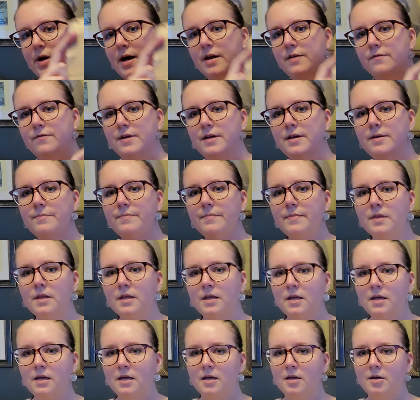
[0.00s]
out of him,
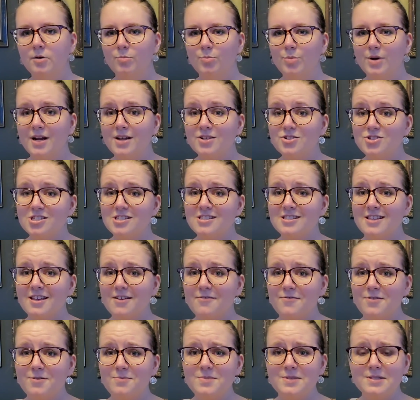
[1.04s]
but I just
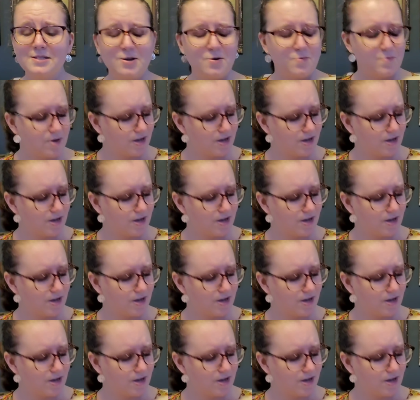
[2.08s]
love him so